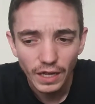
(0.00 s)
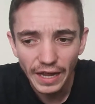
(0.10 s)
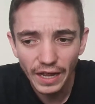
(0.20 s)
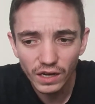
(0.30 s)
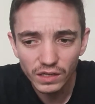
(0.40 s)

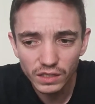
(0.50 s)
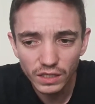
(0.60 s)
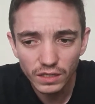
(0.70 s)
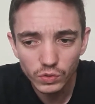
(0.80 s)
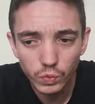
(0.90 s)
and
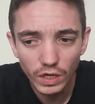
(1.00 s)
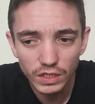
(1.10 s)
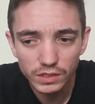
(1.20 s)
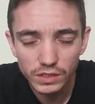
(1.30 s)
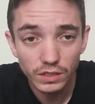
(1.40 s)
as well
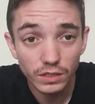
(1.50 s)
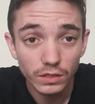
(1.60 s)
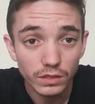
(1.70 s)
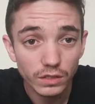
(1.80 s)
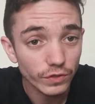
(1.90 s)
as the
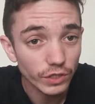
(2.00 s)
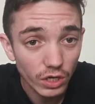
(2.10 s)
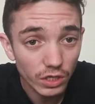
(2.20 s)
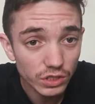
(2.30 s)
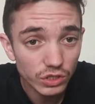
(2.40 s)
different
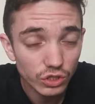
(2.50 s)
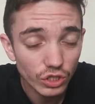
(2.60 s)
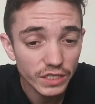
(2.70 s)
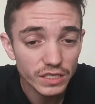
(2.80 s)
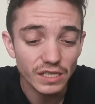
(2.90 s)

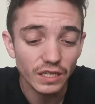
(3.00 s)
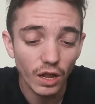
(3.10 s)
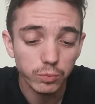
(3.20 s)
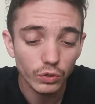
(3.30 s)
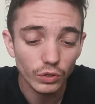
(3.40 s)
concentrates, and then
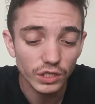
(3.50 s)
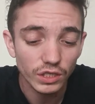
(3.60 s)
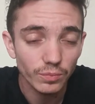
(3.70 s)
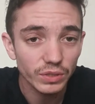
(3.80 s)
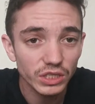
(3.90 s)
I'll put in
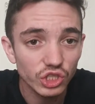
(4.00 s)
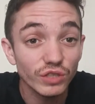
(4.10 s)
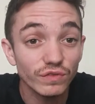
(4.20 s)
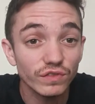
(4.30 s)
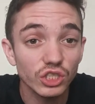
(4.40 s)
the
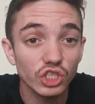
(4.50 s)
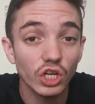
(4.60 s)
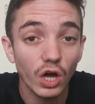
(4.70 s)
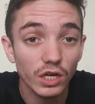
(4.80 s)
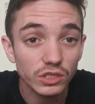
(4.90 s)
PG and VG
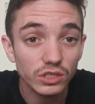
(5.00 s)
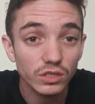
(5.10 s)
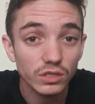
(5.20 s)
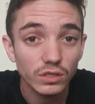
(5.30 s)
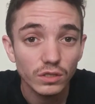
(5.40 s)
last.
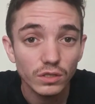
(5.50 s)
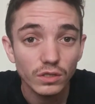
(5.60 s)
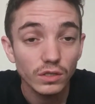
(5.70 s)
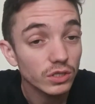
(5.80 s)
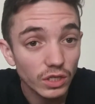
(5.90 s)

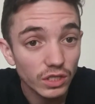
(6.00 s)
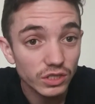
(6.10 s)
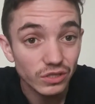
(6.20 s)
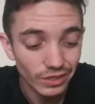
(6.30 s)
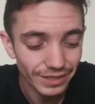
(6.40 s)
So let's
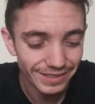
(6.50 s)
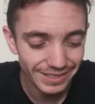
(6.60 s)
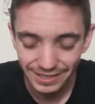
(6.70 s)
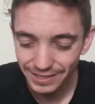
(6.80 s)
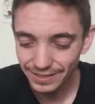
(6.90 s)
do this.